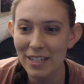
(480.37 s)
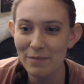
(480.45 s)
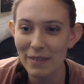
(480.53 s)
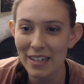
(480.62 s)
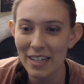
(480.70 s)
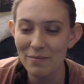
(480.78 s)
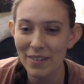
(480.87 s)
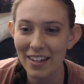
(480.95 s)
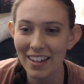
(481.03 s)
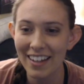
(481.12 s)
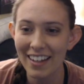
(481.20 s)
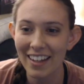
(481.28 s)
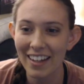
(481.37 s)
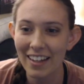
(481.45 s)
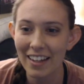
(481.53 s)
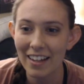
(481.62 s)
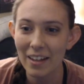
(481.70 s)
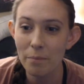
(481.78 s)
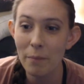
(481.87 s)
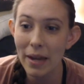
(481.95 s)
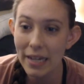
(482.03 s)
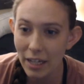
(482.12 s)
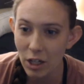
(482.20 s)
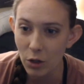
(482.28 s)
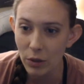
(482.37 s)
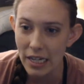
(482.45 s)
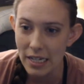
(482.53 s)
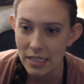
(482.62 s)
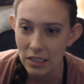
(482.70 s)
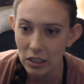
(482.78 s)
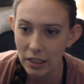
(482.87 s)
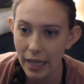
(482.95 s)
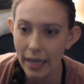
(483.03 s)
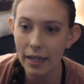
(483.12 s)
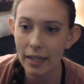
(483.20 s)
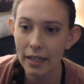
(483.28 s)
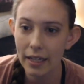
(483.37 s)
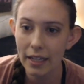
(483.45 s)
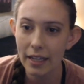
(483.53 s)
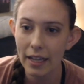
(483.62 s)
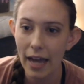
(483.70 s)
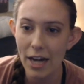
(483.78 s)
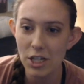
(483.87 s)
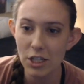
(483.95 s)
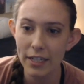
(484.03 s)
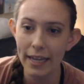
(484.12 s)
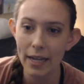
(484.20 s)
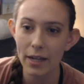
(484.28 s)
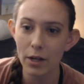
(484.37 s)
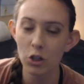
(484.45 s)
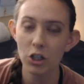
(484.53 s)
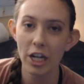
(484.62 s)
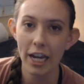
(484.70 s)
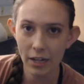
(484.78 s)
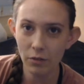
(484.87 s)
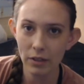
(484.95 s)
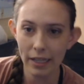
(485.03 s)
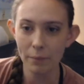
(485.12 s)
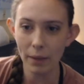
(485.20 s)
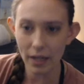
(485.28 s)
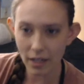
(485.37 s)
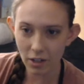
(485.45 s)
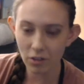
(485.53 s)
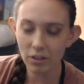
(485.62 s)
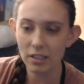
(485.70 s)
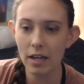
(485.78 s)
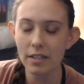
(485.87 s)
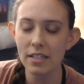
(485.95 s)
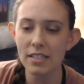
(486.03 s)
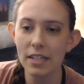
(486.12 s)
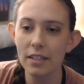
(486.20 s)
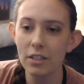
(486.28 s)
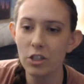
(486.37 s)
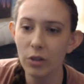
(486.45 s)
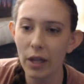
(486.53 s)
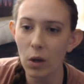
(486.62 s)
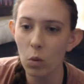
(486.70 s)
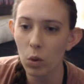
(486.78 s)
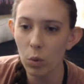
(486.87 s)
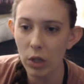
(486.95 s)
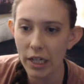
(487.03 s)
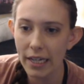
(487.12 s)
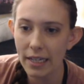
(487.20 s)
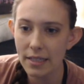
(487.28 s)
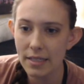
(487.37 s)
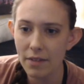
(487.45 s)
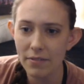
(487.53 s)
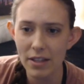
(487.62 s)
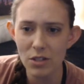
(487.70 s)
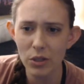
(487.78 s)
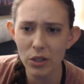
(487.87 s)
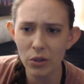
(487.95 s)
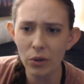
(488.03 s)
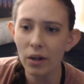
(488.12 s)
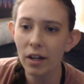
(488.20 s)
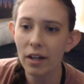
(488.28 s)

is making you an easel, like actually like creating one, like making you. Does he do like woodworking and stuff? That's really cool.